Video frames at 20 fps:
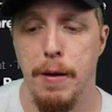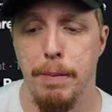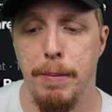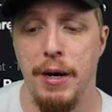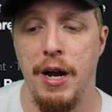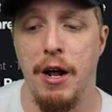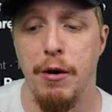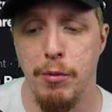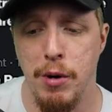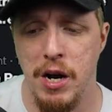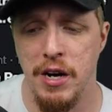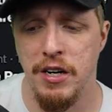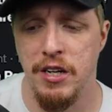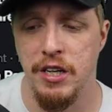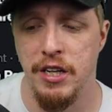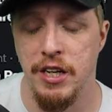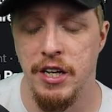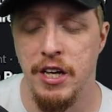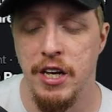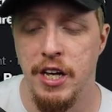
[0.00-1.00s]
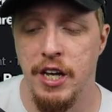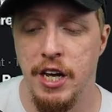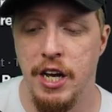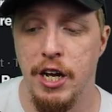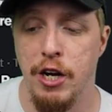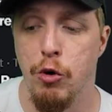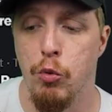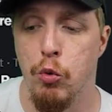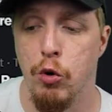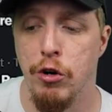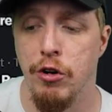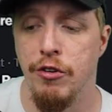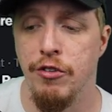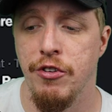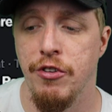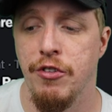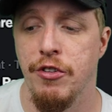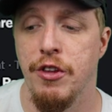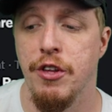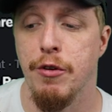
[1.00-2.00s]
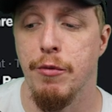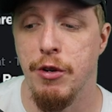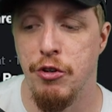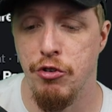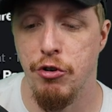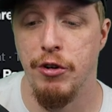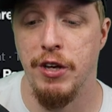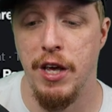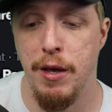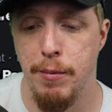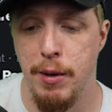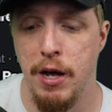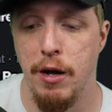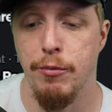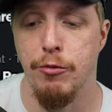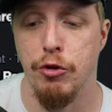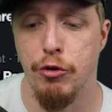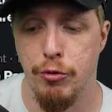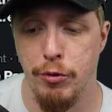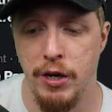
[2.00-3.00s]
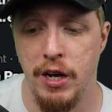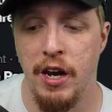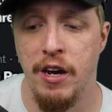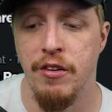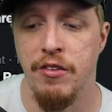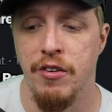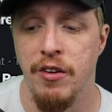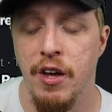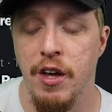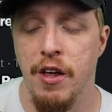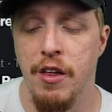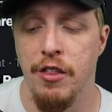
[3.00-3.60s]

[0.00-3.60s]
But ironically, in a world the original game helped create,